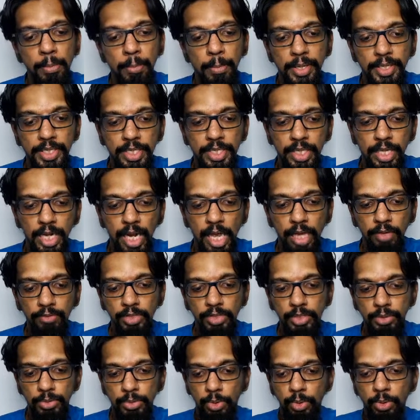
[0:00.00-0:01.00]
machine
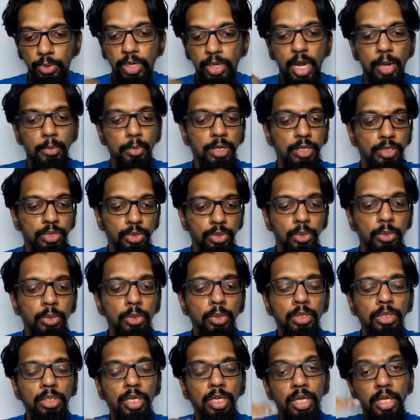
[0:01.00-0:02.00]
language program, and so
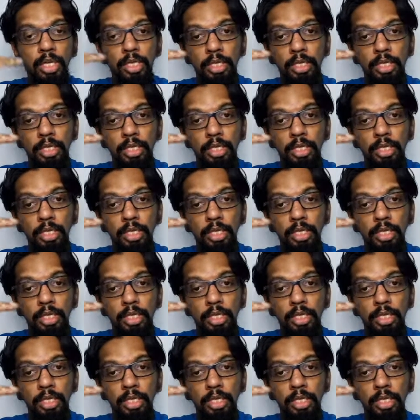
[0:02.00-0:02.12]
on.